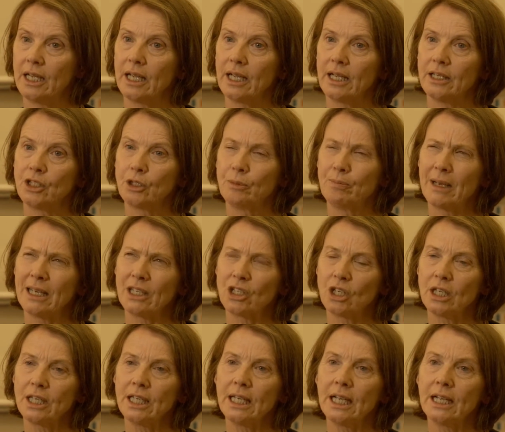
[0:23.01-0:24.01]

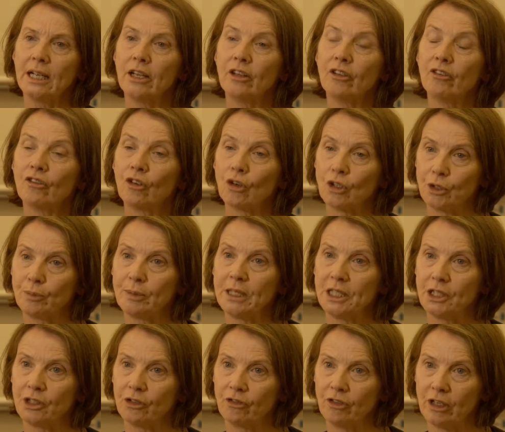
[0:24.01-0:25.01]
Especially the first
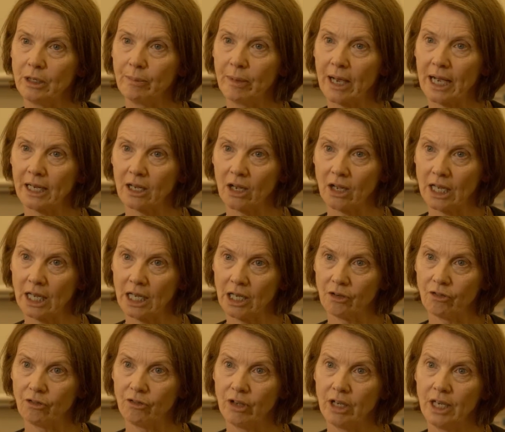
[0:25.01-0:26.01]
piece of feedback I
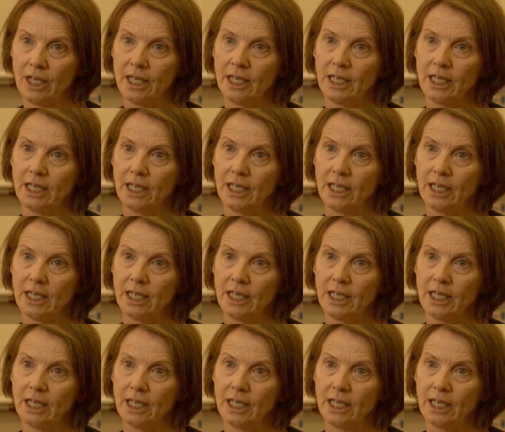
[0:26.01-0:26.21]
give.